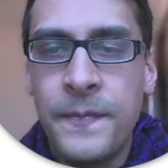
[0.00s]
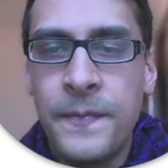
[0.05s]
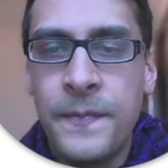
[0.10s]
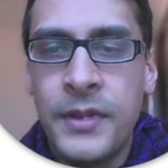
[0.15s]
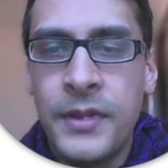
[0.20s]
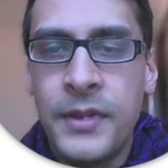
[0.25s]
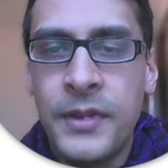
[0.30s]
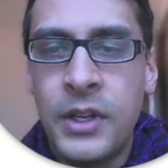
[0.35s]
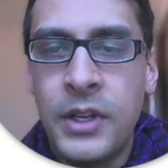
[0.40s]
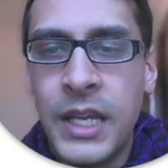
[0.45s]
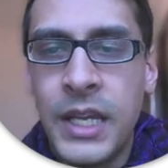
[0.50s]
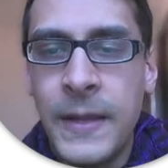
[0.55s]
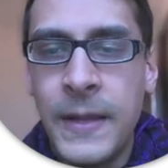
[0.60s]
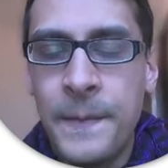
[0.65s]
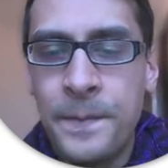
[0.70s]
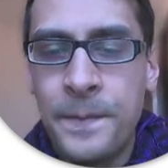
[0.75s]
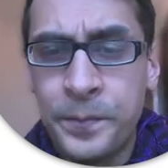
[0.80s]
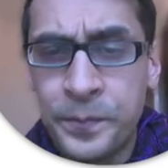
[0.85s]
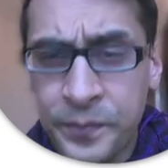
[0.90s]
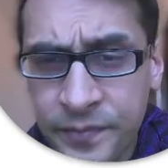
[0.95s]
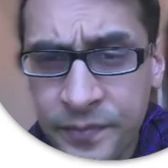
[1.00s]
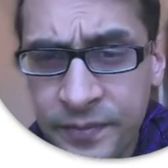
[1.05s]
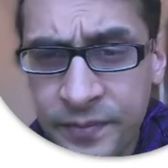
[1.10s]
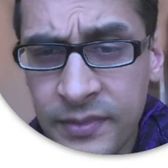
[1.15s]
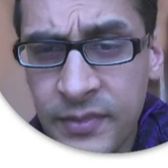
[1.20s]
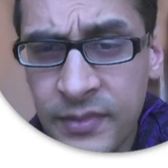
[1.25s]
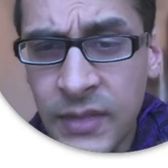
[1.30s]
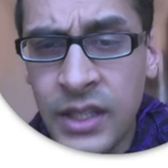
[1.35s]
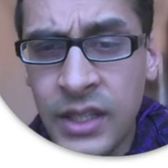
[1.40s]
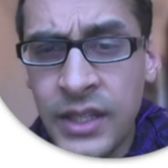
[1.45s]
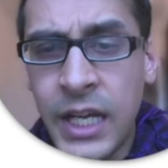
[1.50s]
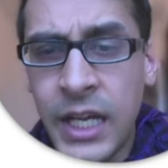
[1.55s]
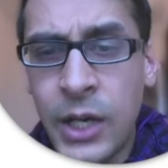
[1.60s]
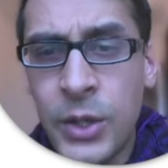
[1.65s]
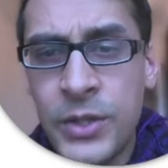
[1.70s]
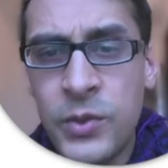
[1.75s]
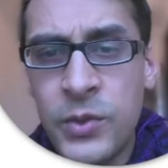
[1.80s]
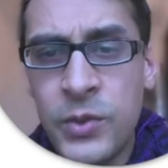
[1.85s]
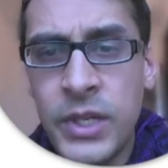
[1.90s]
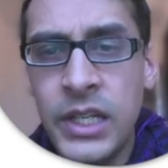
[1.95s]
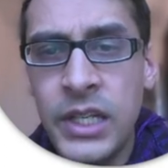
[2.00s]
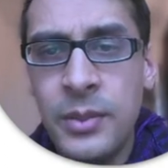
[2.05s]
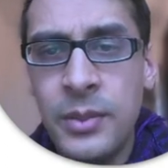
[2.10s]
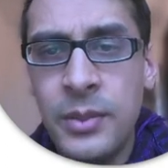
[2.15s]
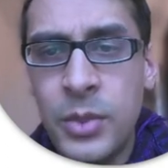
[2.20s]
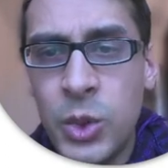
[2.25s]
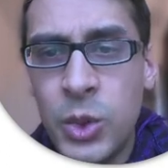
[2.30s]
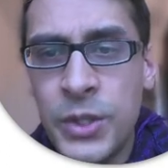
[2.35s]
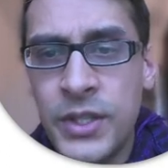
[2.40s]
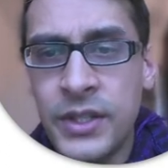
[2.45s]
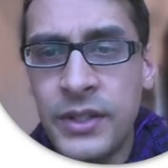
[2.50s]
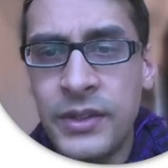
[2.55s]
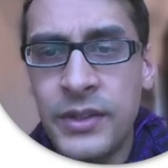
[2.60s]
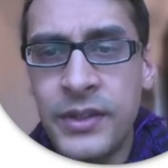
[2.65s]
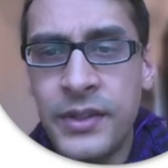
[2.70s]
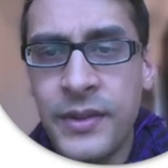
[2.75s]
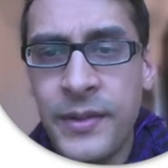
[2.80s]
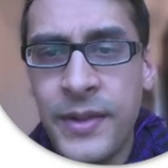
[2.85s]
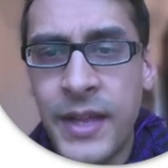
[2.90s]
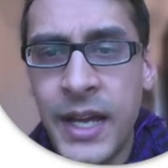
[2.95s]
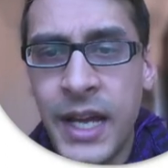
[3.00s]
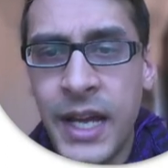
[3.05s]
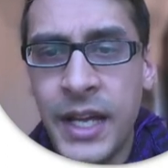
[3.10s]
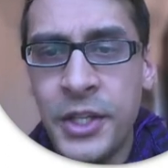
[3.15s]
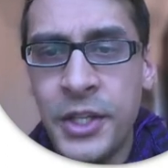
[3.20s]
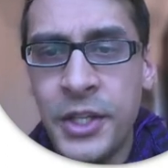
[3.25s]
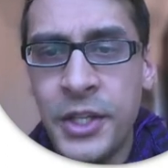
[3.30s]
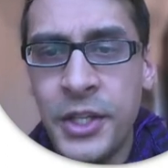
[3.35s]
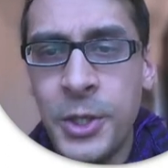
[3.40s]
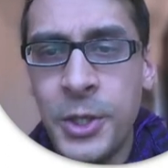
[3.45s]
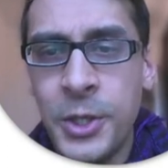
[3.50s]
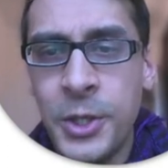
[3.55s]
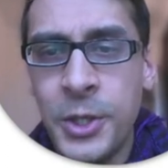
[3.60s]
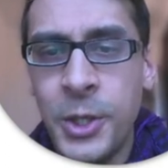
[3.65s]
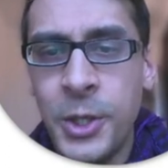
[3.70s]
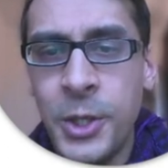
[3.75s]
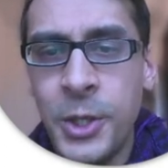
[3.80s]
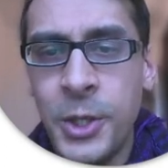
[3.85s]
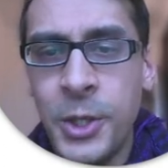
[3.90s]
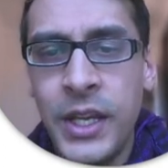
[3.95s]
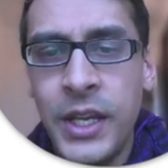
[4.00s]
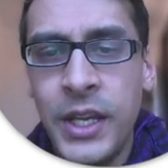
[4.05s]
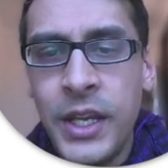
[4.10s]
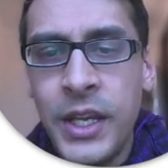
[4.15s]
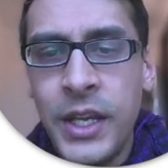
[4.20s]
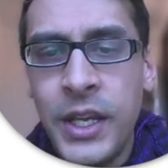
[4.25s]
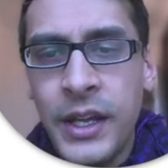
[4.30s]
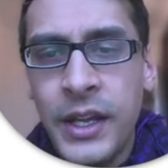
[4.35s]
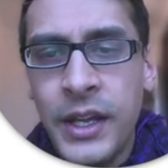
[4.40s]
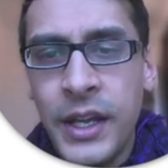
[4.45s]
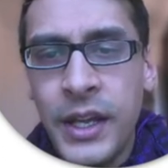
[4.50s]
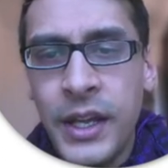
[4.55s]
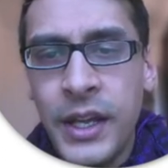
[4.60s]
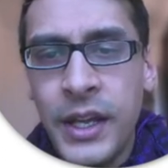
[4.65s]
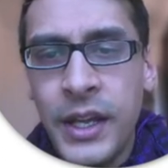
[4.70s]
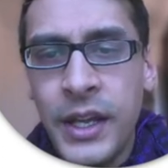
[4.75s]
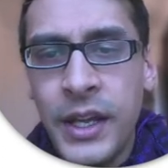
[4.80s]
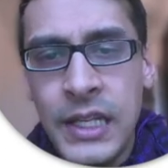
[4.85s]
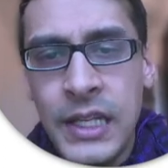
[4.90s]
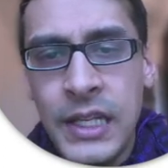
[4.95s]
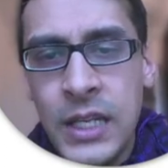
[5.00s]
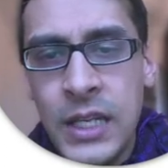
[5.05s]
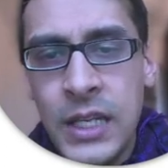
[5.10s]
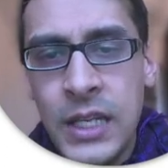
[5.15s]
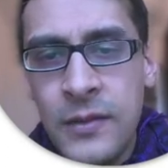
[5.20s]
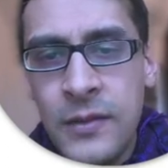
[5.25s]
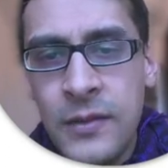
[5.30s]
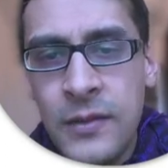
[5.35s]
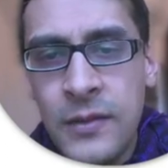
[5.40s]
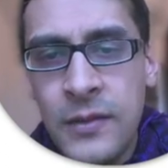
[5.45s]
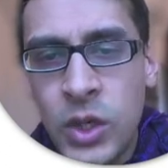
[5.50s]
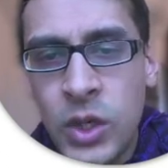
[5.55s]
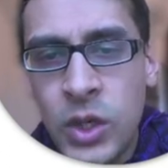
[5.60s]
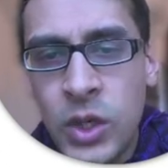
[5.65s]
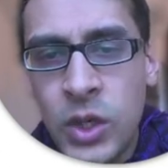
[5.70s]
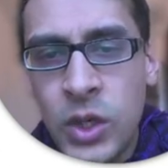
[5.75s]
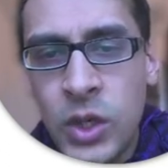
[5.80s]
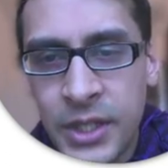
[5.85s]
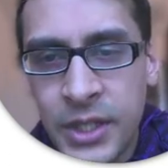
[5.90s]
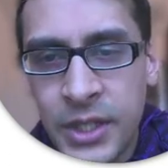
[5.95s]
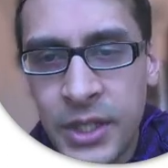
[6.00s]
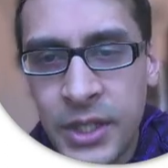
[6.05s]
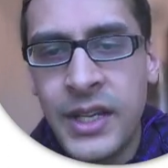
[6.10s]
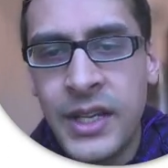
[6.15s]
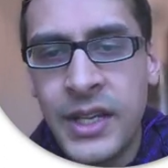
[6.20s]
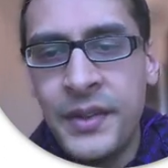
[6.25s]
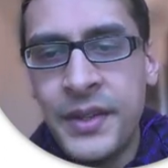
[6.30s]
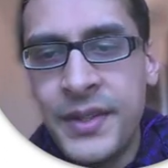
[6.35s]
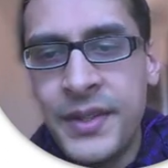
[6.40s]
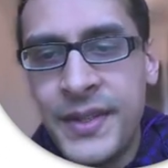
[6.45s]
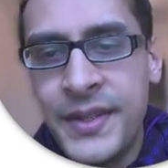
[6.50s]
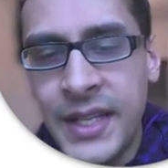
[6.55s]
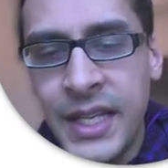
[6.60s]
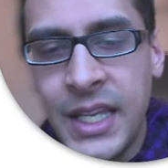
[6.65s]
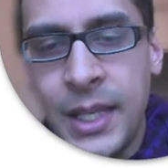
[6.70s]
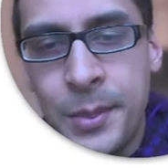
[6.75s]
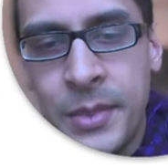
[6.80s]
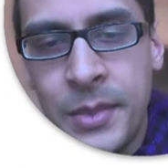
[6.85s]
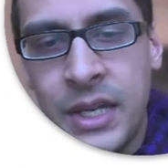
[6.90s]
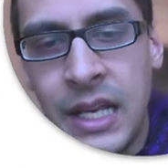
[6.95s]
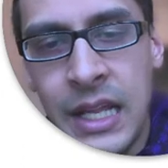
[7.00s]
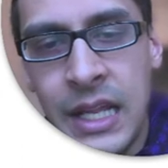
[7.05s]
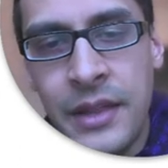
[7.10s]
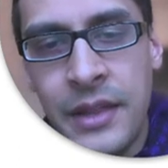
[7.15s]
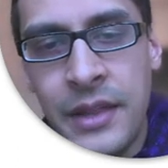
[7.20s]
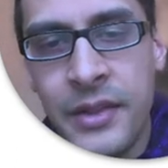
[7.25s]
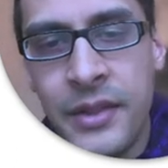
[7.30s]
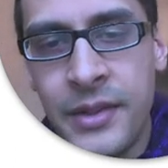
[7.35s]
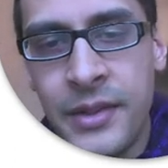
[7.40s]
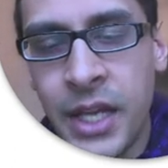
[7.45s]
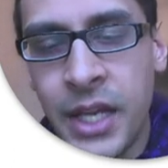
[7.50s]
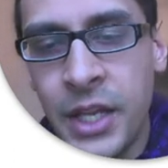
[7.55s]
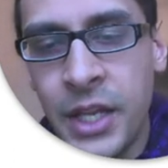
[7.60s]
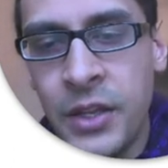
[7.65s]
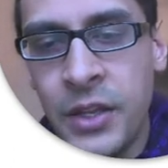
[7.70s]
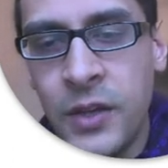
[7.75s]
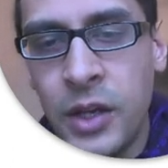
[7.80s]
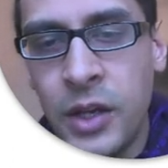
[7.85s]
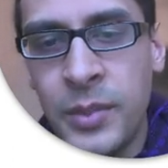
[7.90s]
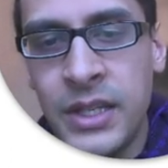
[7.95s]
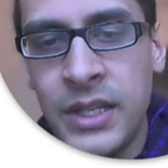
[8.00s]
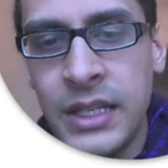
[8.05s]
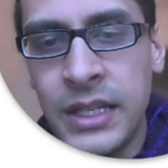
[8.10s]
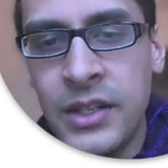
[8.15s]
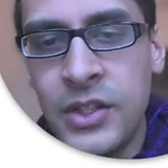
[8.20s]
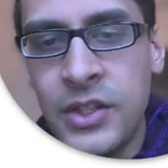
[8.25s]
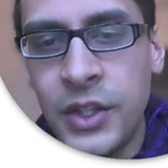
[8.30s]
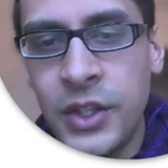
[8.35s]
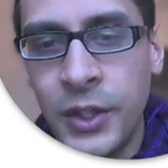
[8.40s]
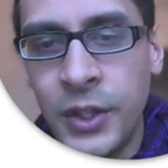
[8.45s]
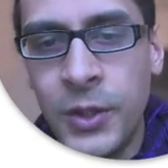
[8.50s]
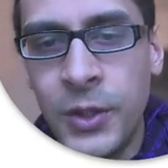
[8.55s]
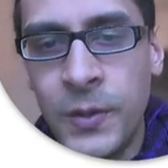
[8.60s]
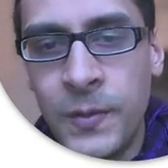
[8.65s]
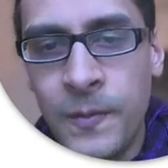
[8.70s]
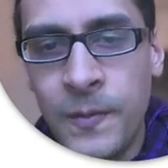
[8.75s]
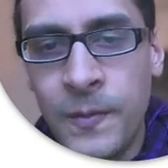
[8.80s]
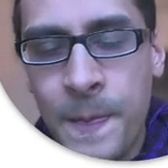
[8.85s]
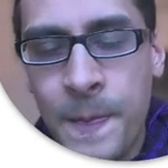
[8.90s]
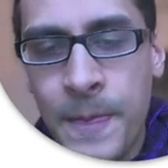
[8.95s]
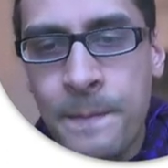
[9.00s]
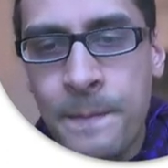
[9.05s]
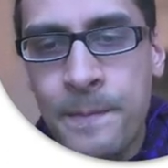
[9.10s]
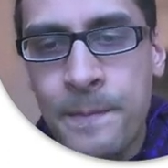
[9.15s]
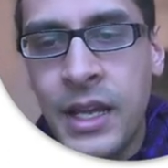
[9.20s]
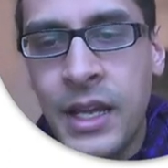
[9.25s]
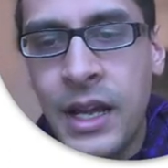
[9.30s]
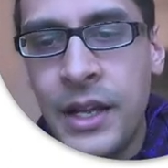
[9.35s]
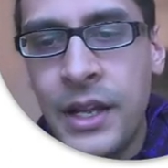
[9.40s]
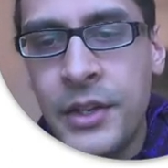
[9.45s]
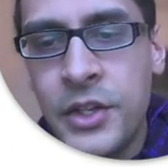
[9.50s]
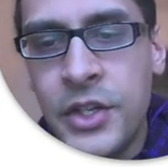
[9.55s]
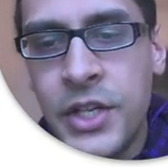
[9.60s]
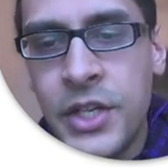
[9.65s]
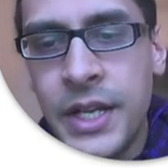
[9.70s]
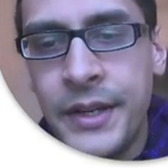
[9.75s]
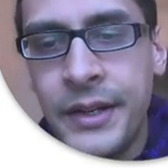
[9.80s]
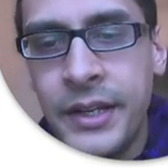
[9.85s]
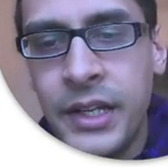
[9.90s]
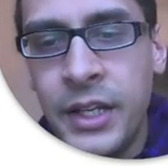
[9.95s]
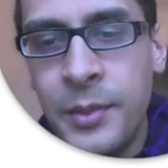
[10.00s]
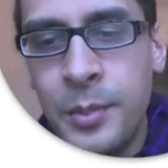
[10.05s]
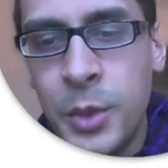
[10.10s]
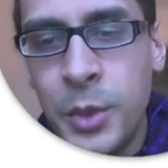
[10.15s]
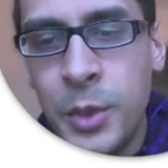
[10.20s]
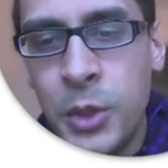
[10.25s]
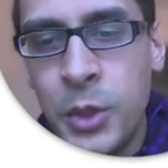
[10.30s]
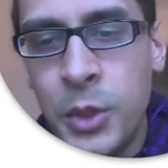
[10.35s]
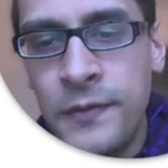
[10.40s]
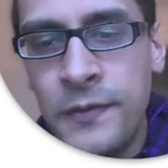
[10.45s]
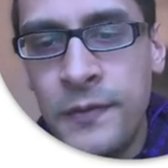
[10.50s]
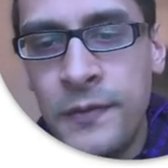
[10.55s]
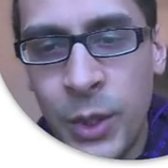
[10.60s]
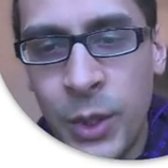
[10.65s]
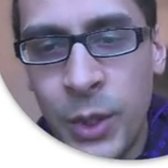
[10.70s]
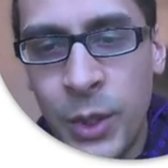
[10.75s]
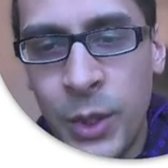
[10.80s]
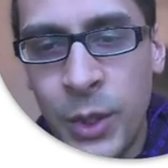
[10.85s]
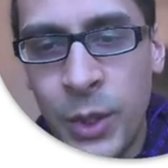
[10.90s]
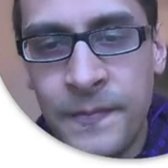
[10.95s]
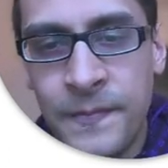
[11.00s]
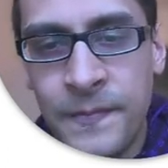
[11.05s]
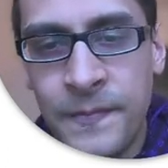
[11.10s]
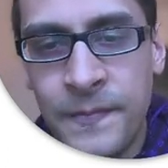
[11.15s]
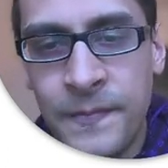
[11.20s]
Okay, now it's really important that you leave your compass at the same length that you've opened it to and gently move the point